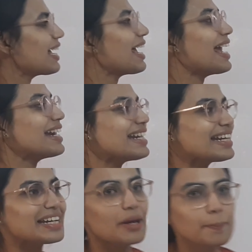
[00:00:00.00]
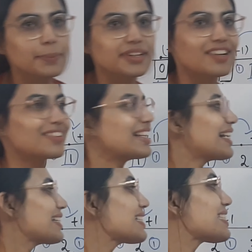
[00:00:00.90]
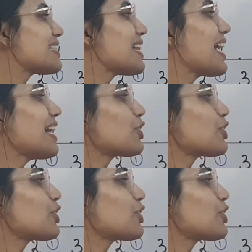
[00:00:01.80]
any number that is